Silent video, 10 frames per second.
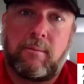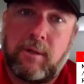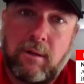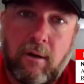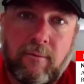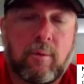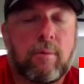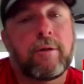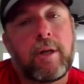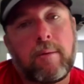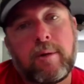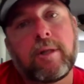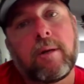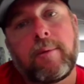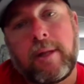and the sophomore world
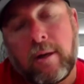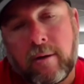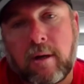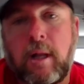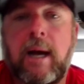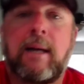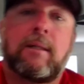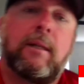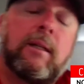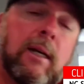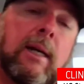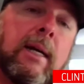championship and the underclass and